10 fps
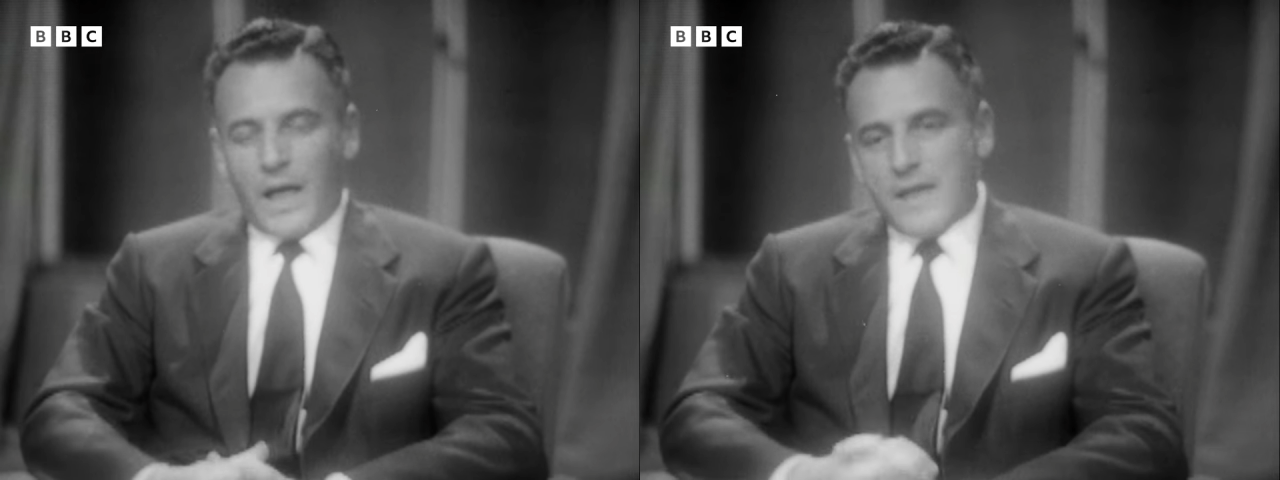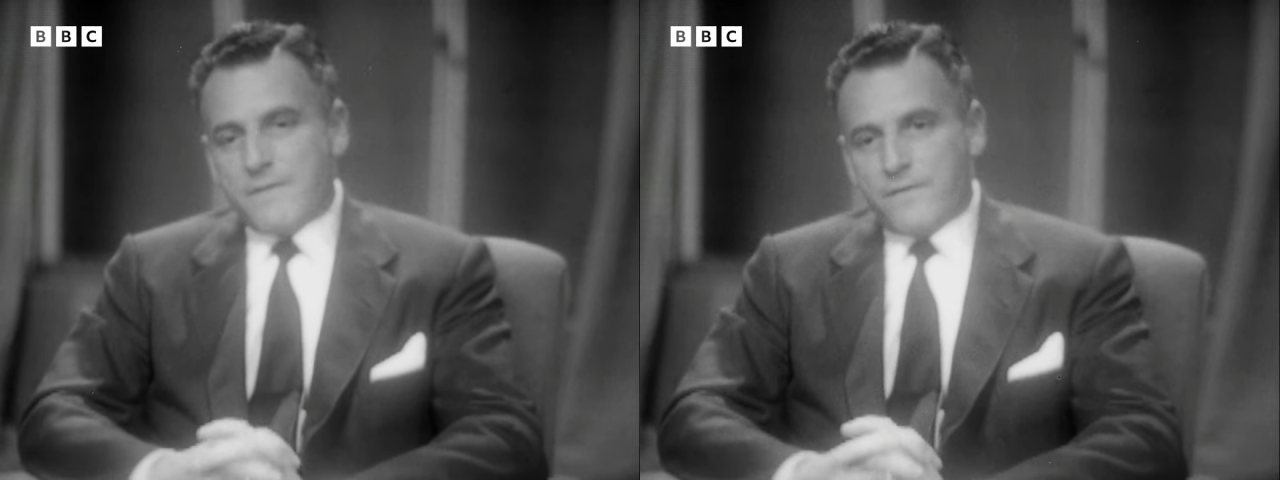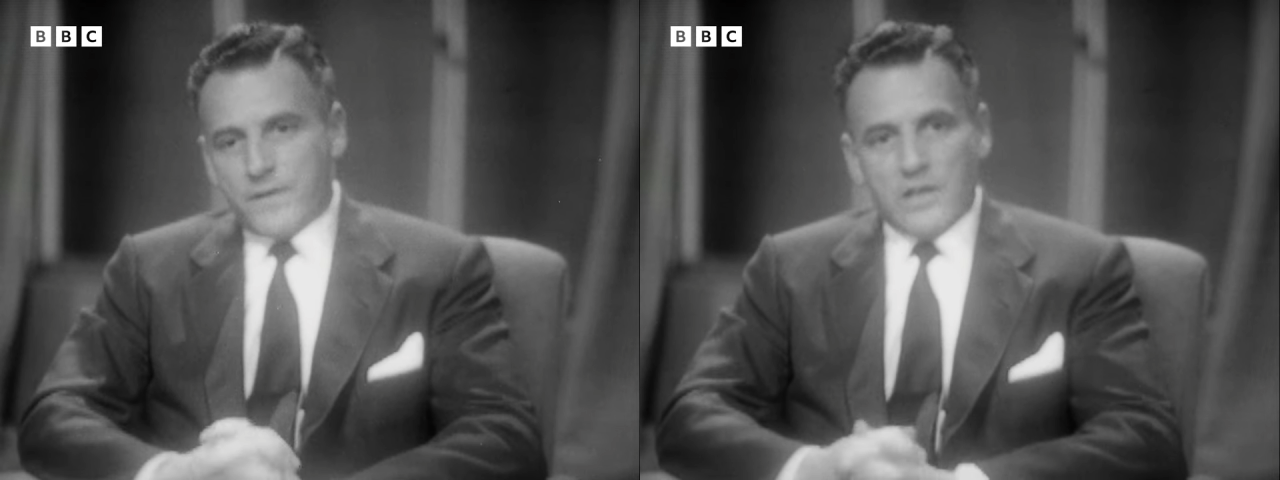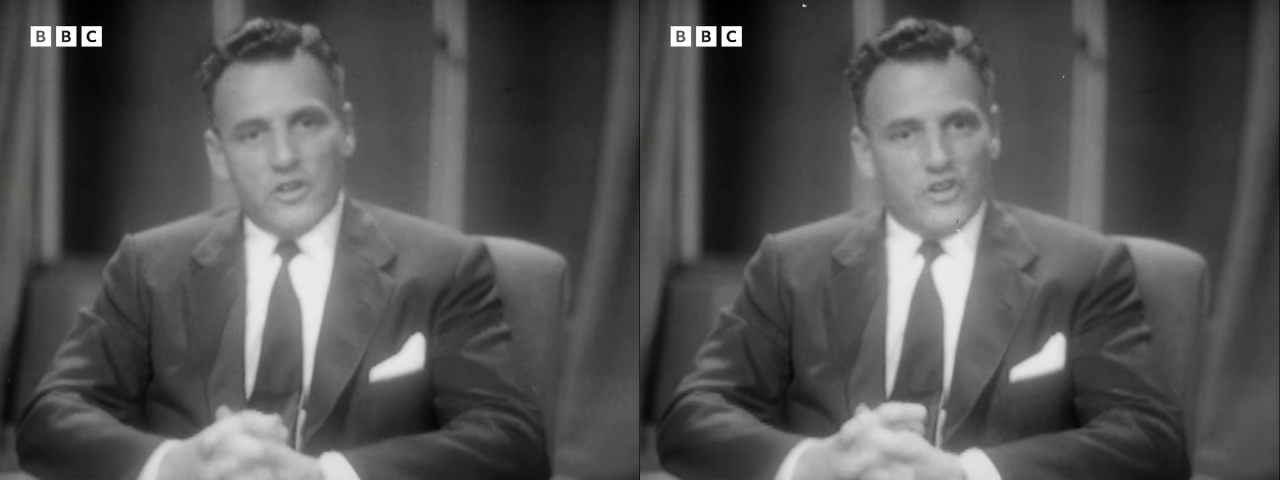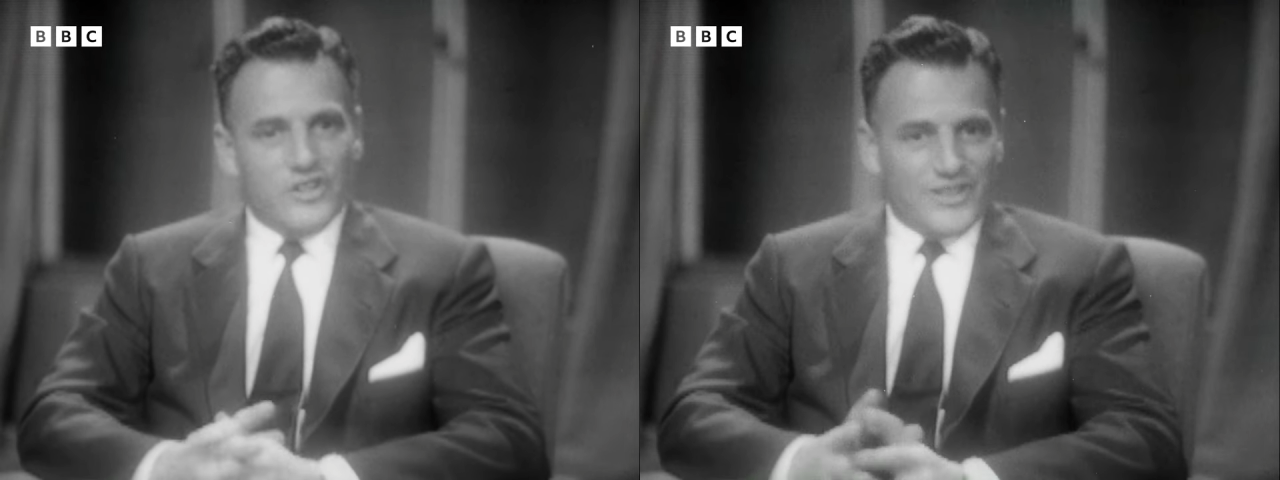I
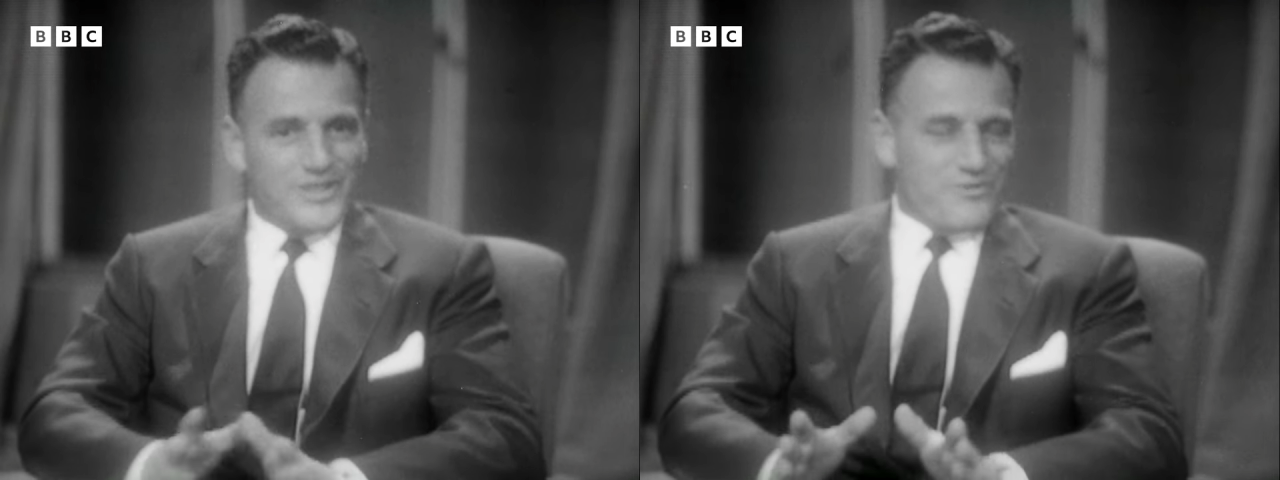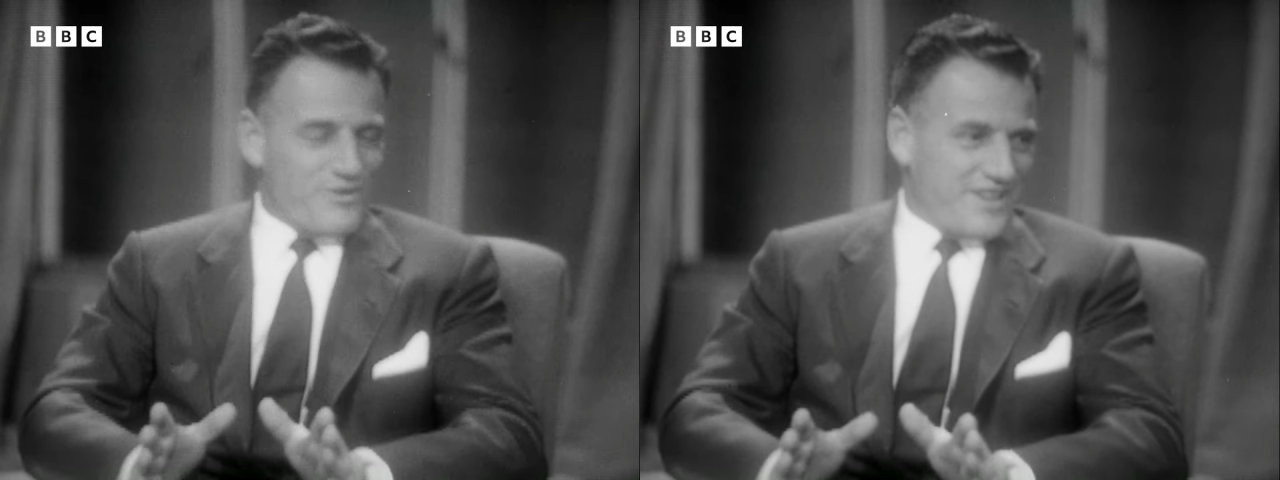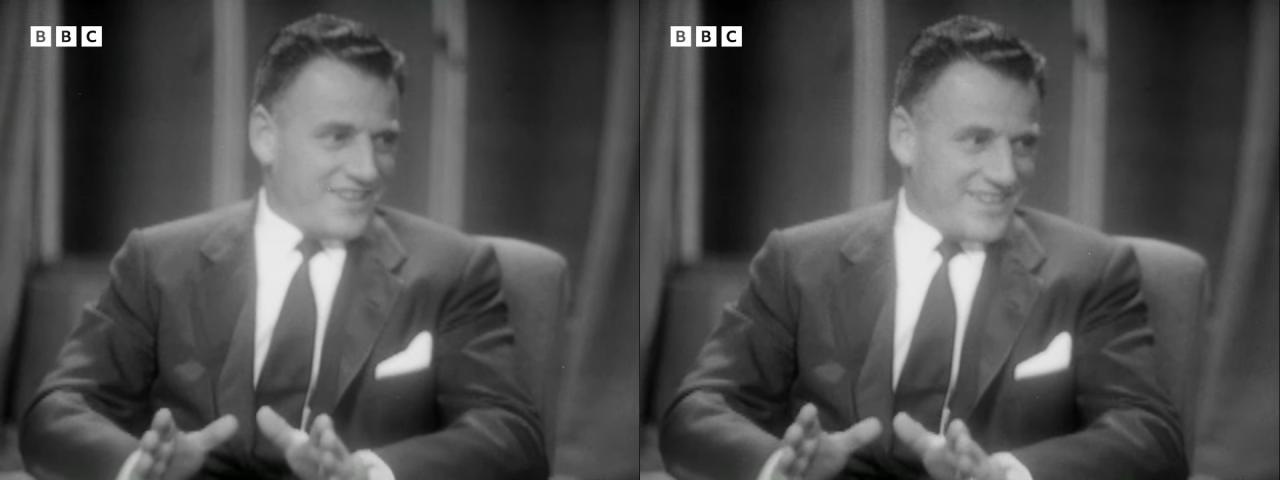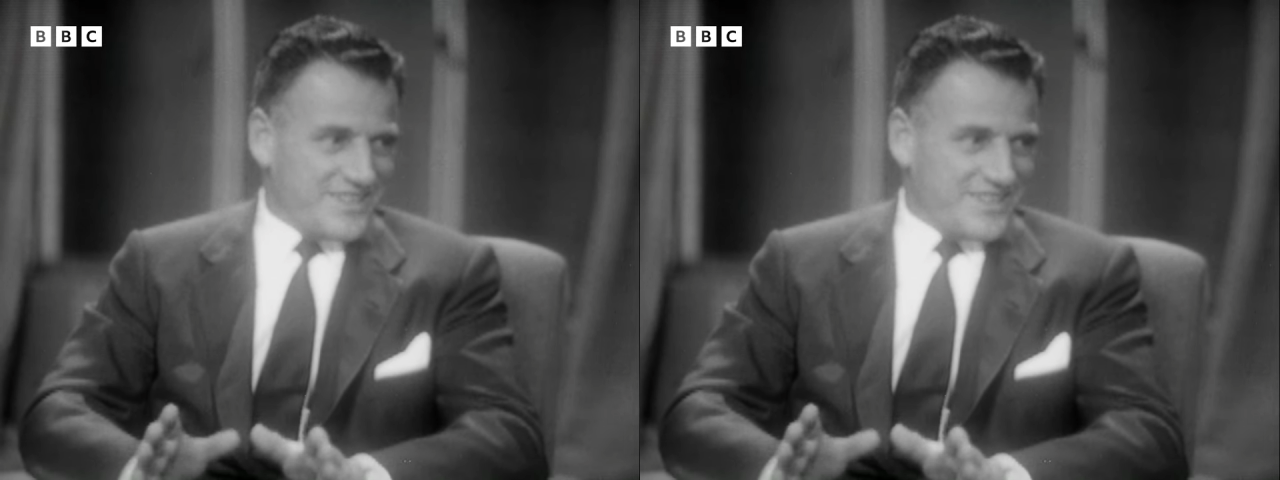figured it this way